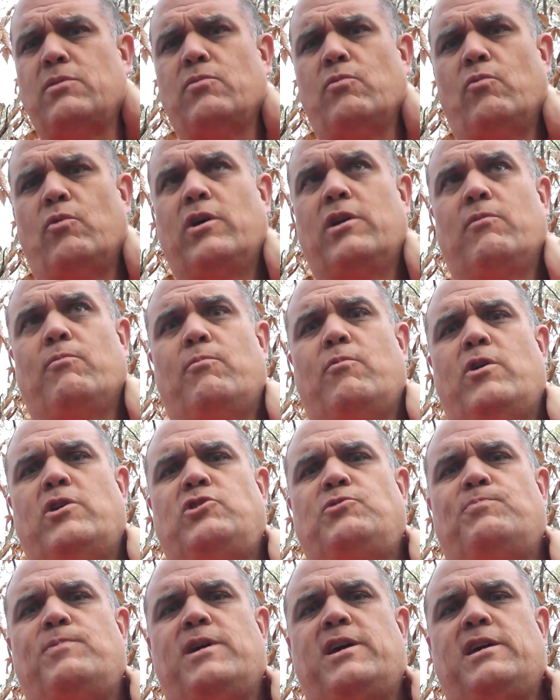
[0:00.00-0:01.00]
one of
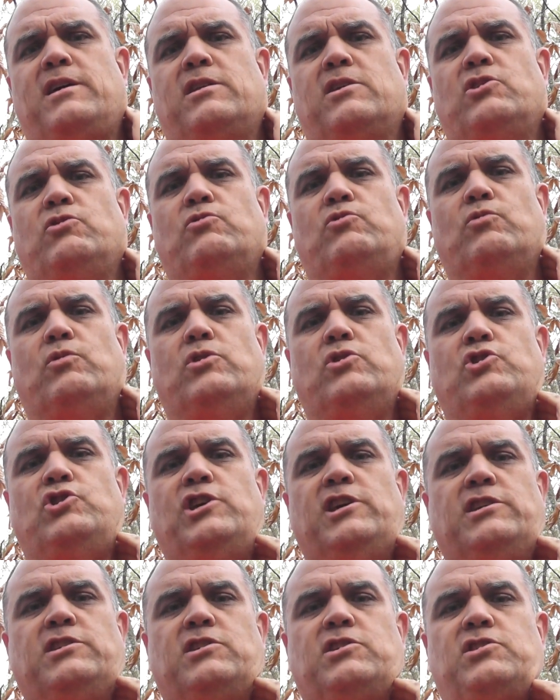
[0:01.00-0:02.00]
which being when
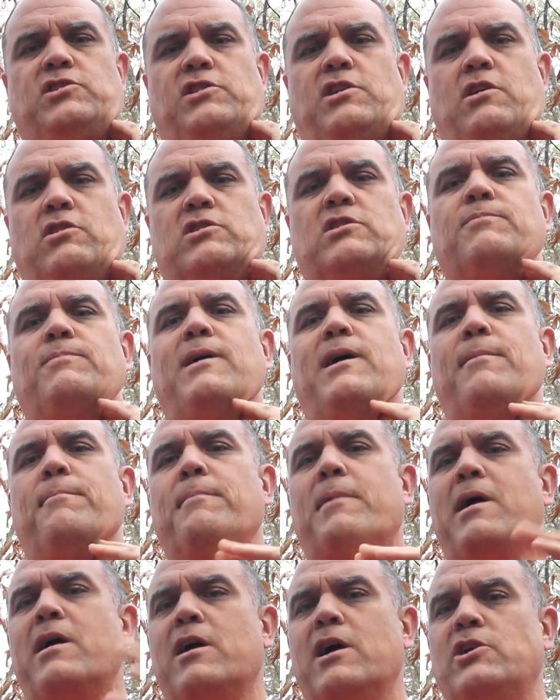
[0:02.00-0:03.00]
Jesus talks about
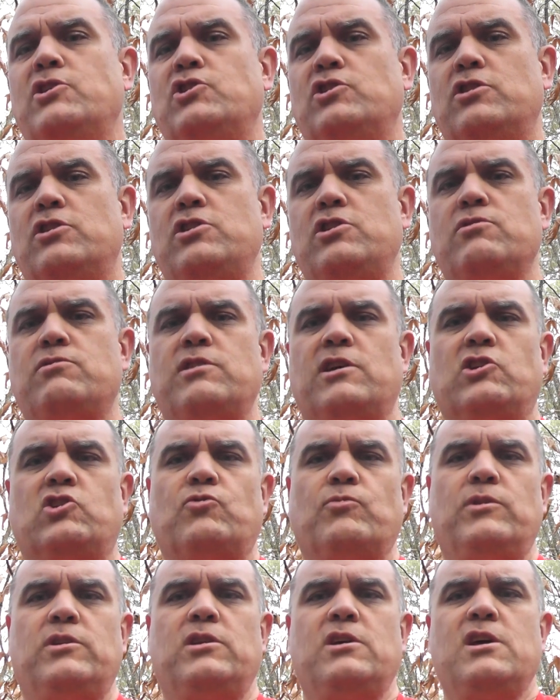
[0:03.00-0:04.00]
marriage in the New
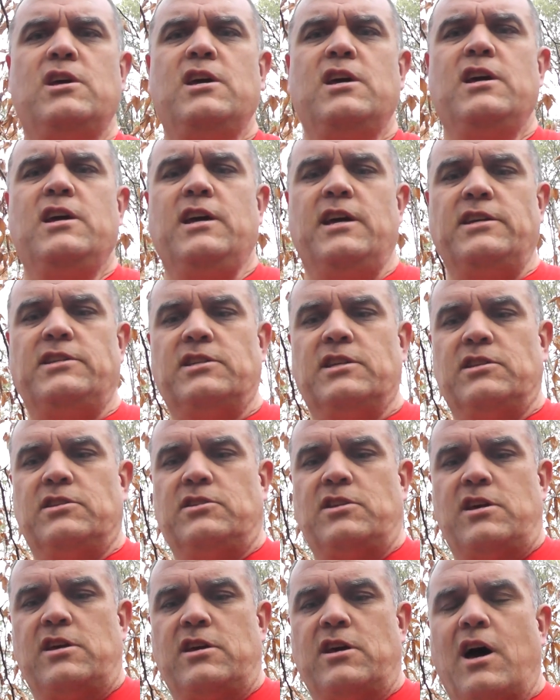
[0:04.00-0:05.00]
Testament, he
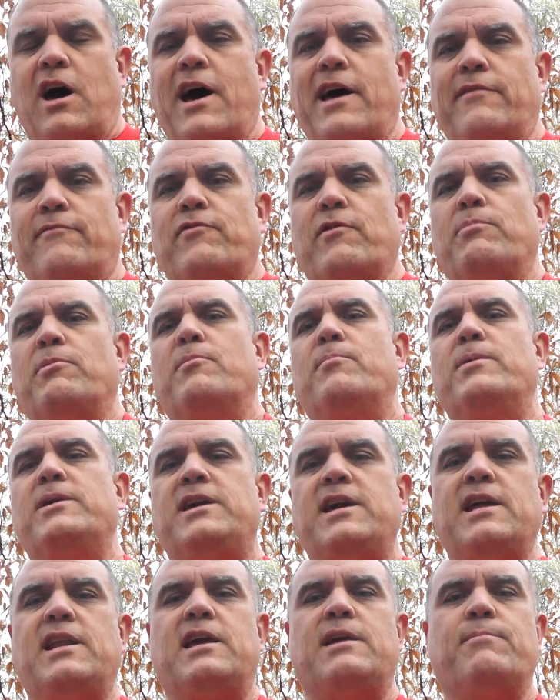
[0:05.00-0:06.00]
says God from the
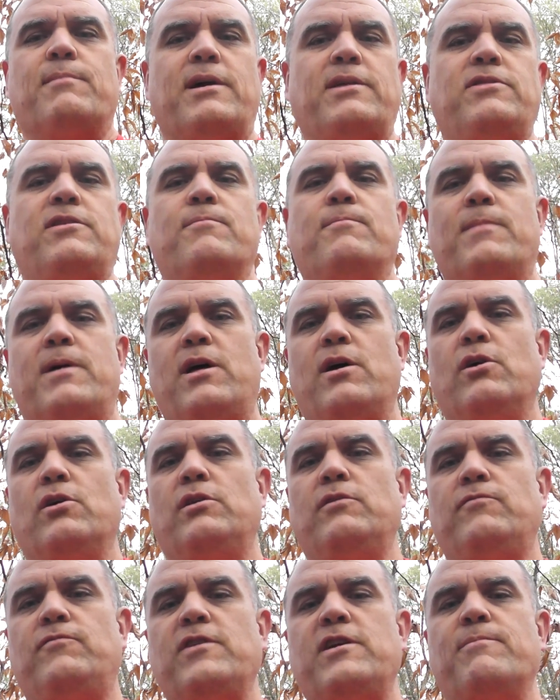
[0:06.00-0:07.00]
beginning made them male
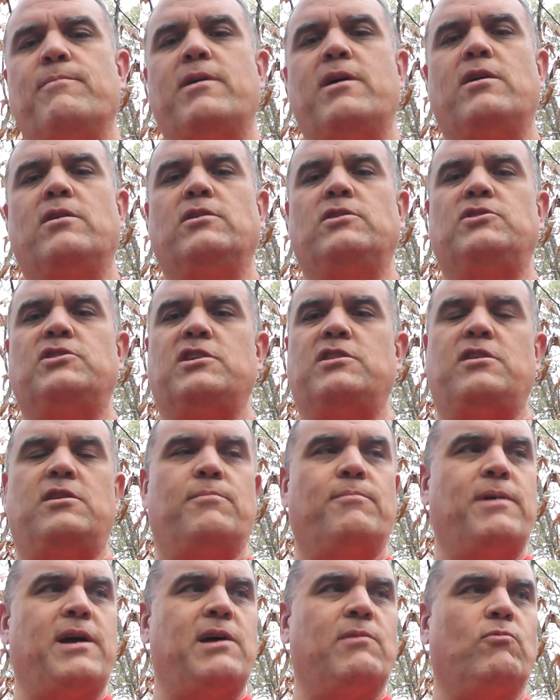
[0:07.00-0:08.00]
and female and said that a
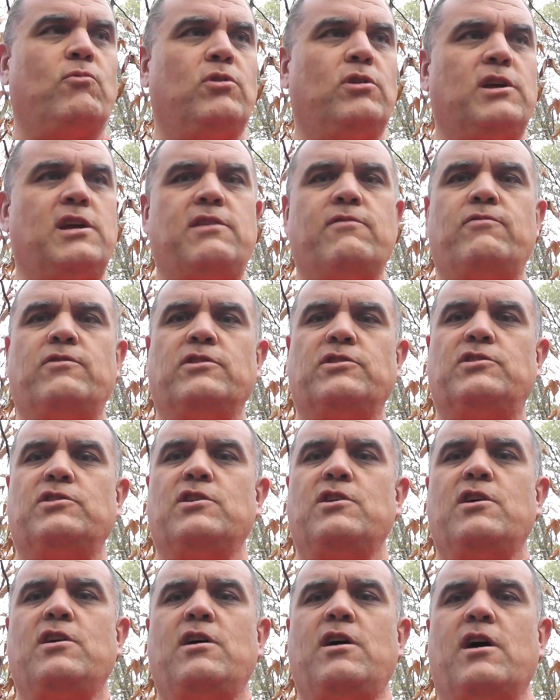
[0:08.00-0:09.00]
man will leave his
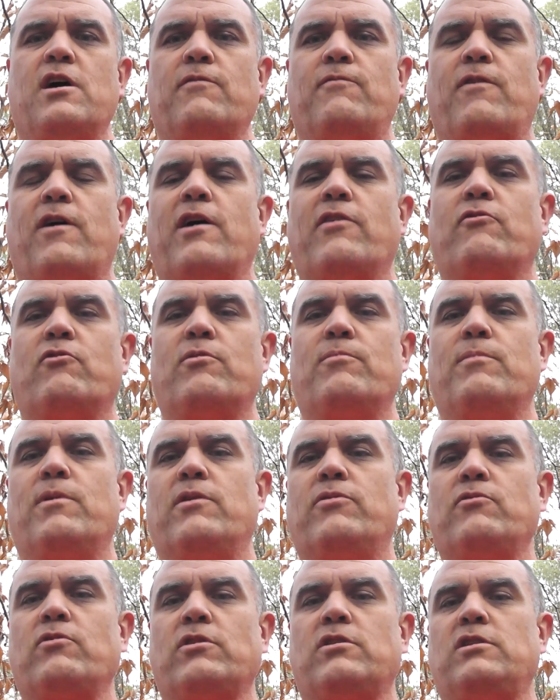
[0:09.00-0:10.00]
father and
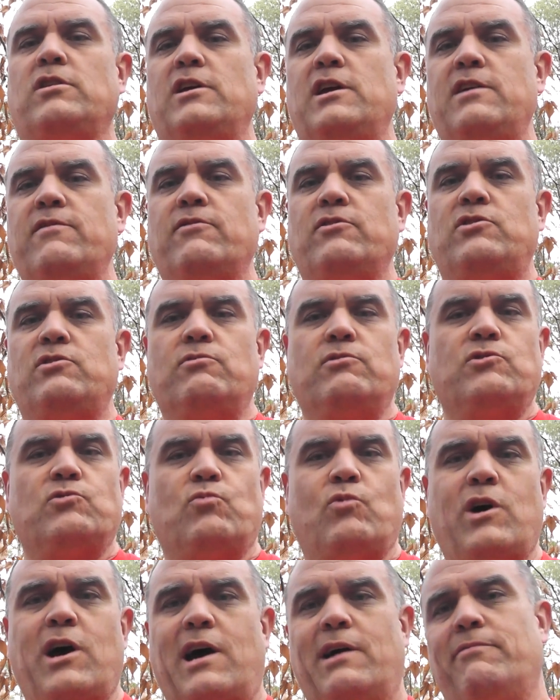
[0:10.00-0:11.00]
mother and cleave unto his
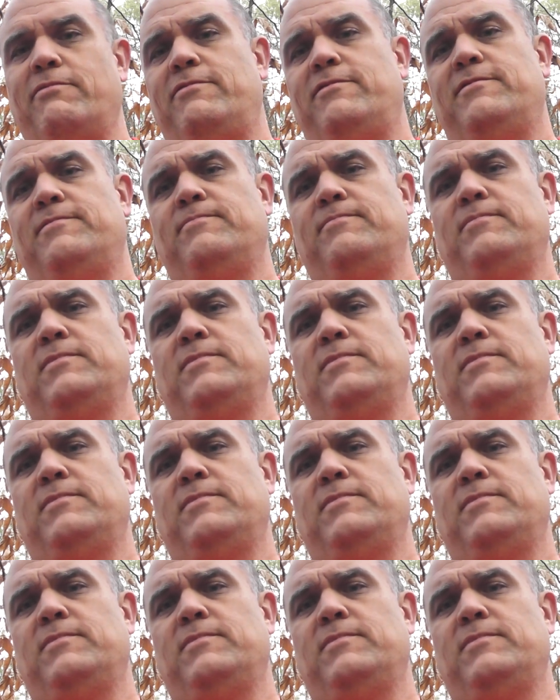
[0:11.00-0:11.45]
wife.